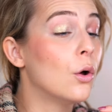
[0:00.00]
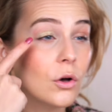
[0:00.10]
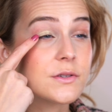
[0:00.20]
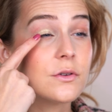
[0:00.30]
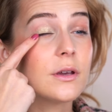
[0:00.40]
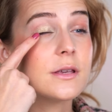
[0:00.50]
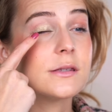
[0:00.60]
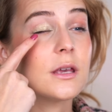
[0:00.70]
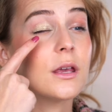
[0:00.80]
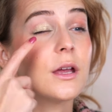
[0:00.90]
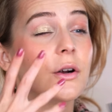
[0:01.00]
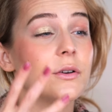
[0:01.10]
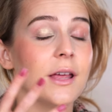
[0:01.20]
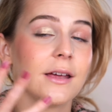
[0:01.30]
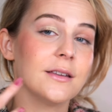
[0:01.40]
Also you can see here
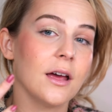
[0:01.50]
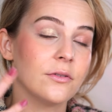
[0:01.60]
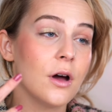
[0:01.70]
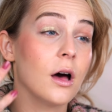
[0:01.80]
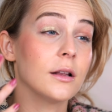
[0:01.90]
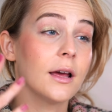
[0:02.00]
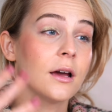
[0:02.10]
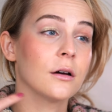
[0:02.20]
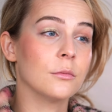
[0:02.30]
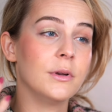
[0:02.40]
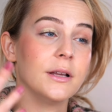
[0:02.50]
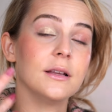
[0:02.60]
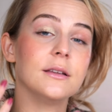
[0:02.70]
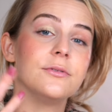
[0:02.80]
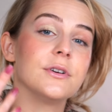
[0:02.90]
that I've got like
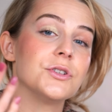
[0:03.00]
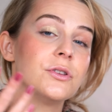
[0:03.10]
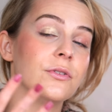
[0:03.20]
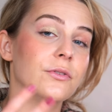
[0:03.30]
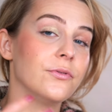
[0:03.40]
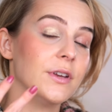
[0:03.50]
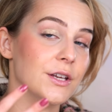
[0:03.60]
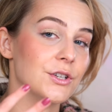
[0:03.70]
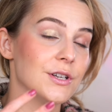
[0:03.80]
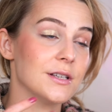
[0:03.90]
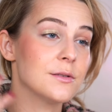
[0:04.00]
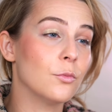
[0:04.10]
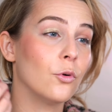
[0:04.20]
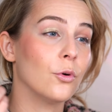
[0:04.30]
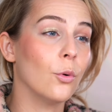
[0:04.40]
completely different finish. It's
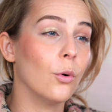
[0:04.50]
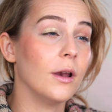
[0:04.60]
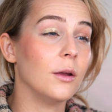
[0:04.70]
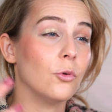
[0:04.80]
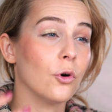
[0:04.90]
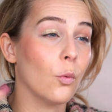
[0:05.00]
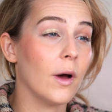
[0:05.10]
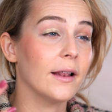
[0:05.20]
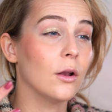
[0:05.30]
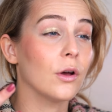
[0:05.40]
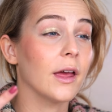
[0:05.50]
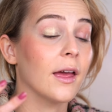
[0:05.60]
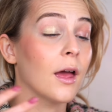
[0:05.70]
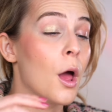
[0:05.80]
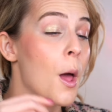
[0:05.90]
more oily, more wet
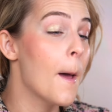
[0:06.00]
looking.